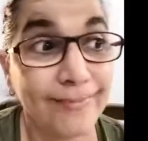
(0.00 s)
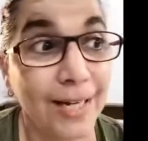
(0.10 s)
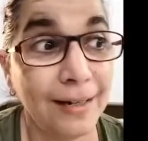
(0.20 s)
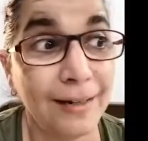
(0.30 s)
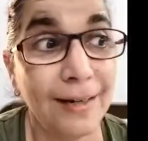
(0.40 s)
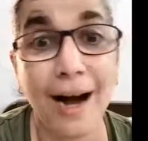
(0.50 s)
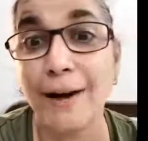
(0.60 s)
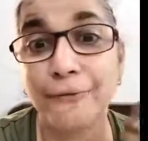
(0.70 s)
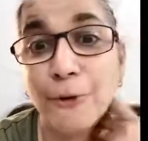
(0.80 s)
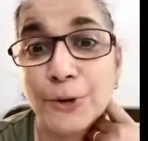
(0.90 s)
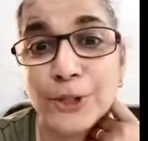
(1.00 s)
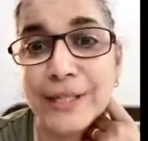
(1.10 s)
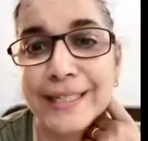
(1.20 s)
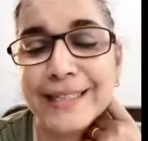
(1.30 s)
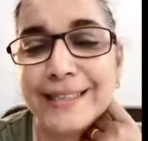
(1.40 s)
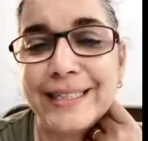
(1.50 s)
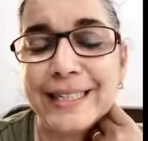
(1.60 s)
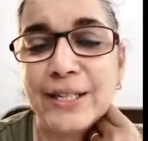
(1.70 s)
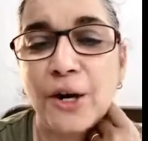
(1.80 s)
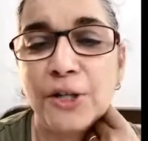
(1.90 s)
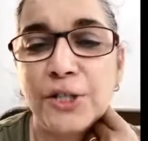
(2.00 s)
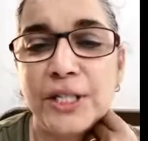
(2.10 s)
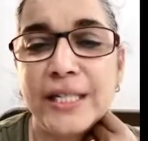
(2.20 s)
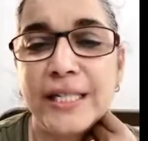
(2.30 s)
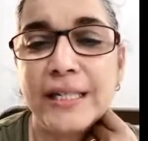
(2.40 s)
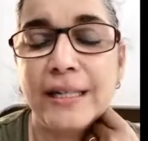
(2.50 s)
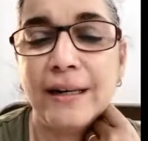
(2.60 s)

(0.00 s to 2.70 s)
unfortunately, technology,